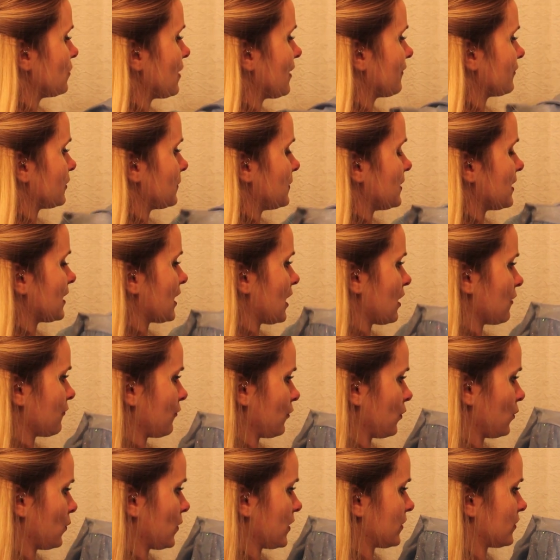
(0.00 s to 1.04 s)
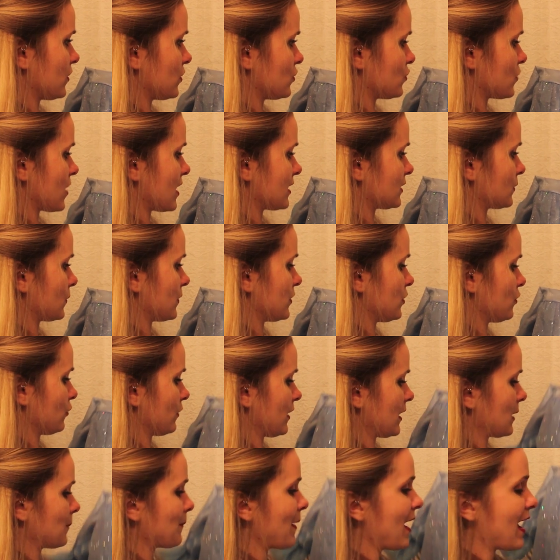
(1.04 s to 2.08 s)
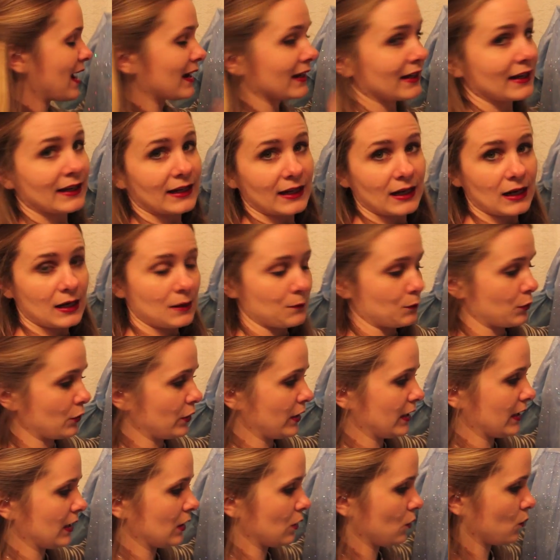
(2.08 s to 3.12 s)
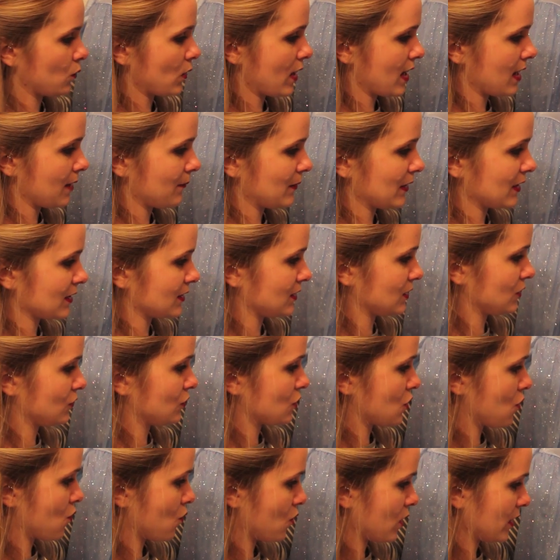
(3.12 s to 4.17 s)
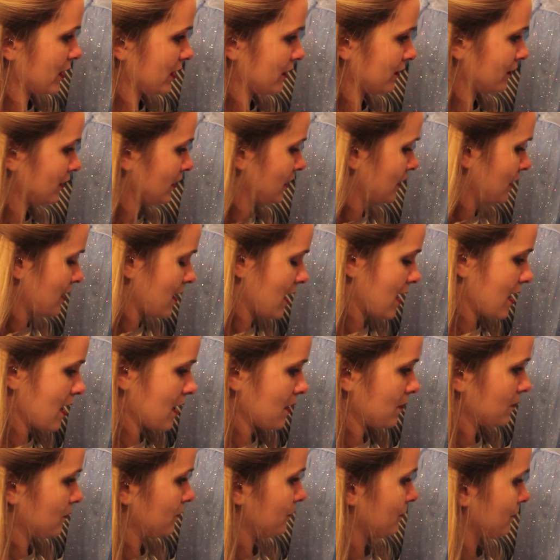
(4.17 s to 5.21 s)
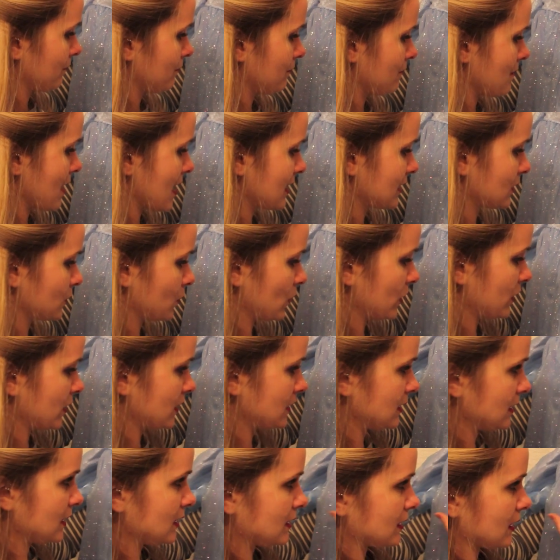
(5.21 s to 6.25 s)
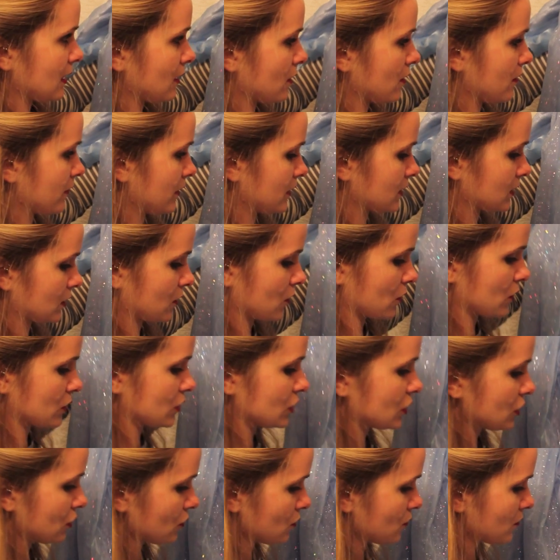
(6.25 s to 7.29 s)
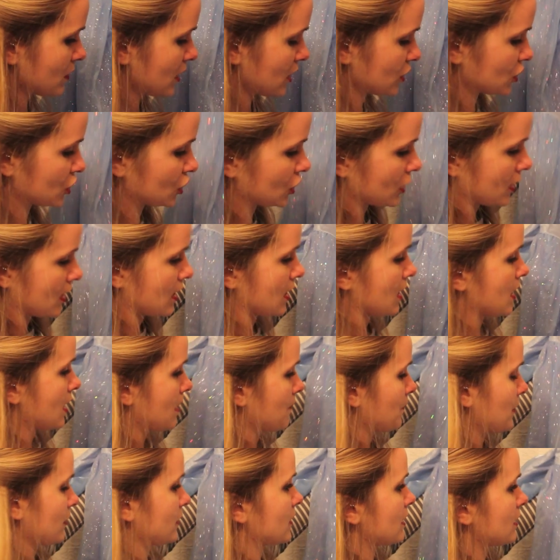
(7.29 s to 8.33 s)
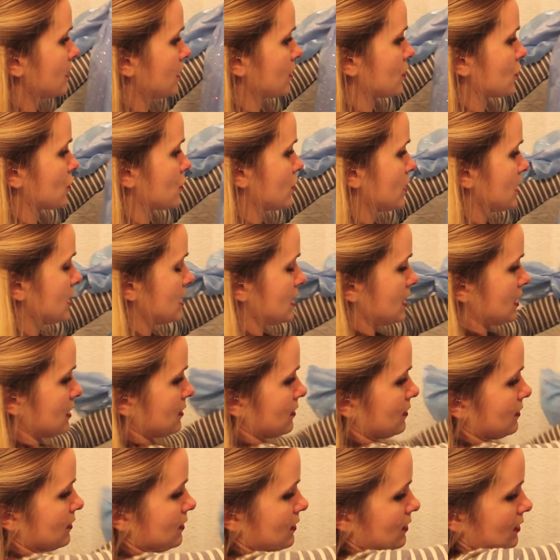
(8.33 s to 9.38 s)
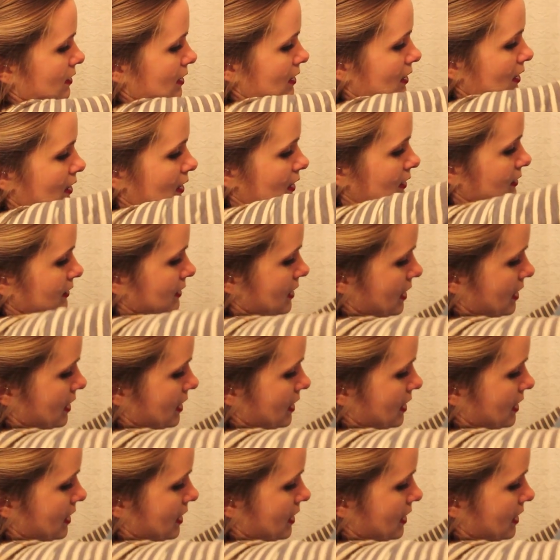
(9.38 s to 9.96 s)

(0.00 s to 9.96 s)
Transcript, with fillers: have to be careful with the dress when you're like packing it and putting it away, because you don't want to Um, mess with the detail on the skirt too much. But then underneath, it's